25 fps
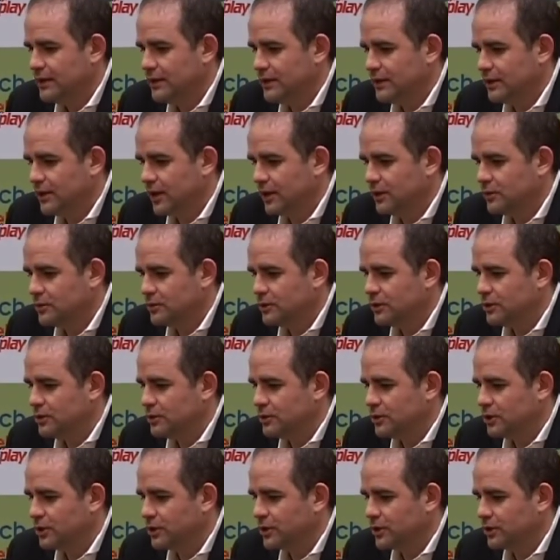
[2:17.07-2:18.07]

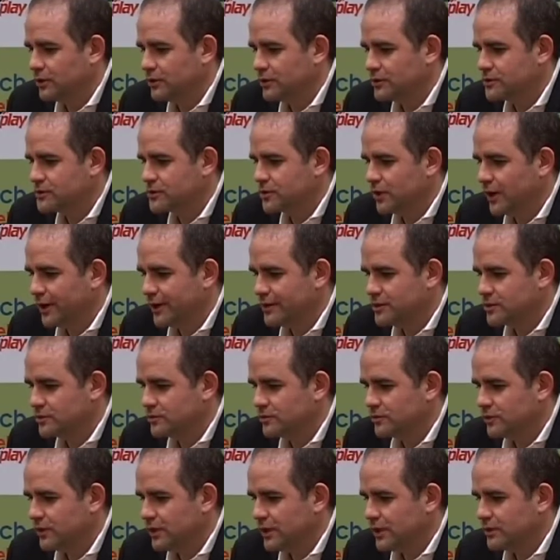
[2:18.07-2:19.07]
You look at the size
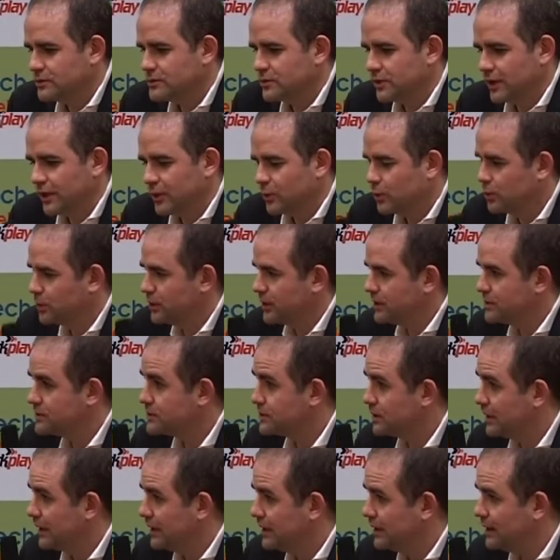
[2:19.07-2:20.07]
of the internet
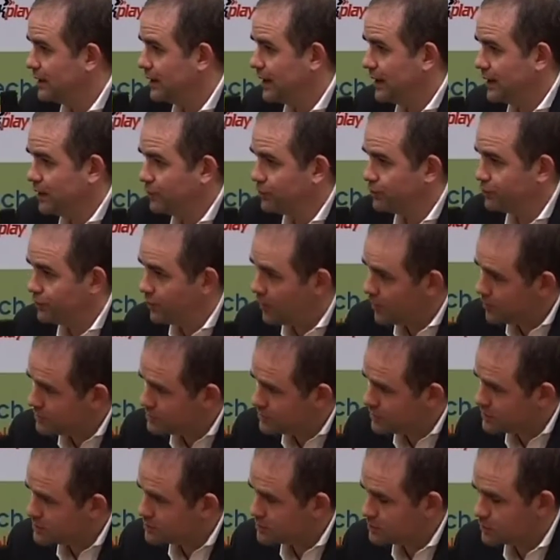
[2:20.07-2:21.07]
audience in India, how
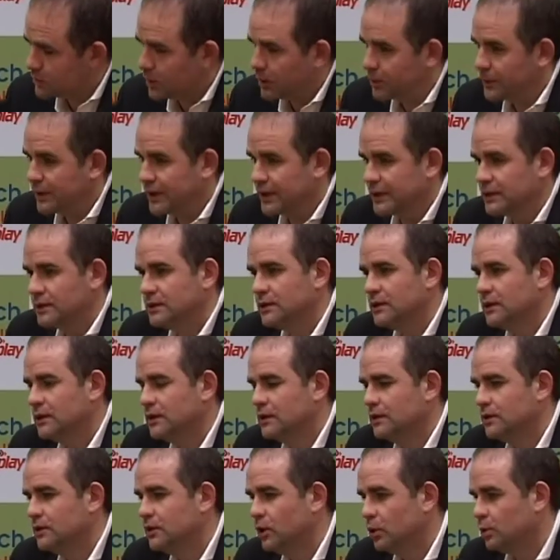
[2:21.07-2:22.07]
fast it's growing,
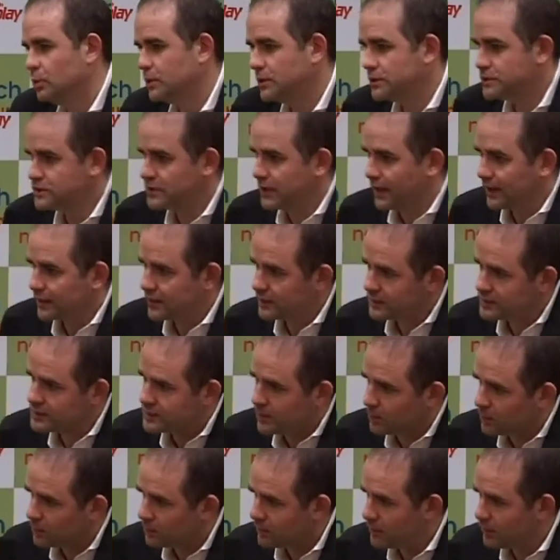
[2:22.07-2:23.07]
notwithstanding
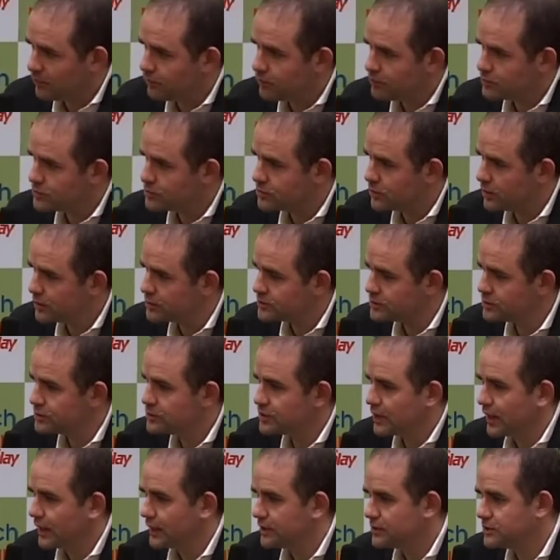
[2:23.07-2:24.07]
some of the infrastructure
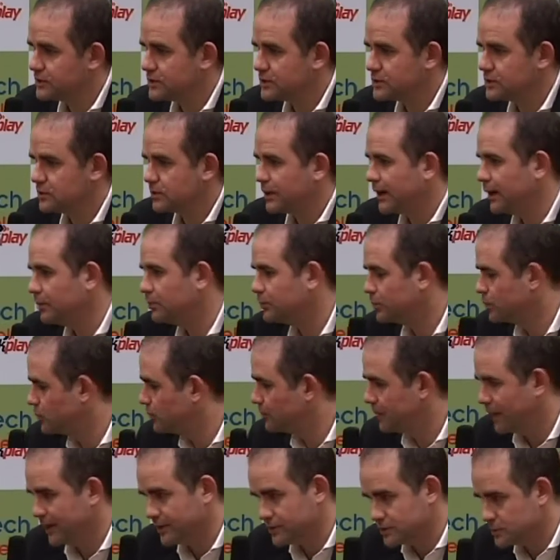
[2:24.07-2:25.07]
challenges around
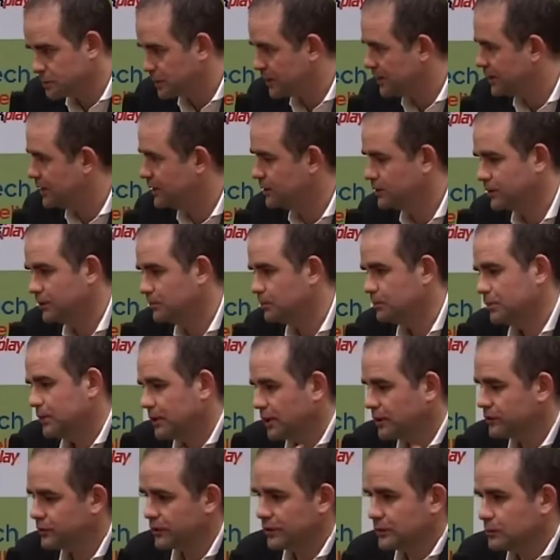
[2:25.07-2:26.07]
broadband speed,
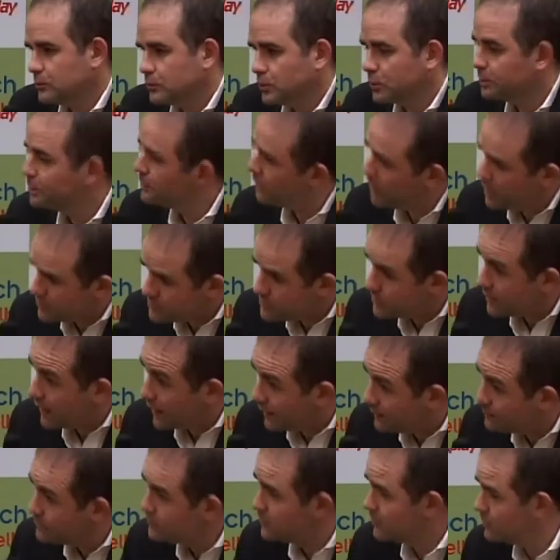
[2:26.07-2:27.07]
but I think we'll pass
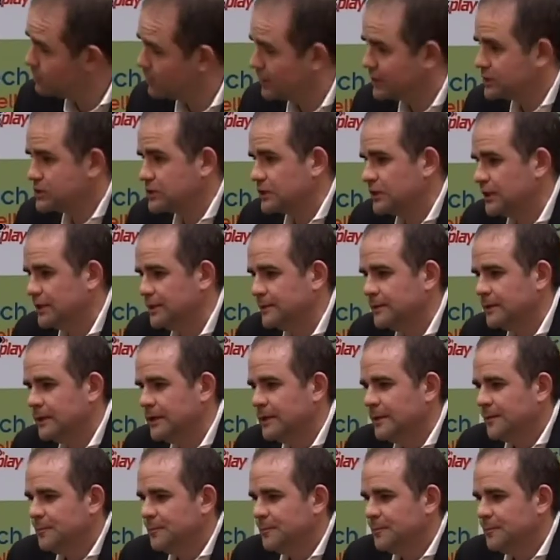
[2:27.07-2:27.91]
that eventually.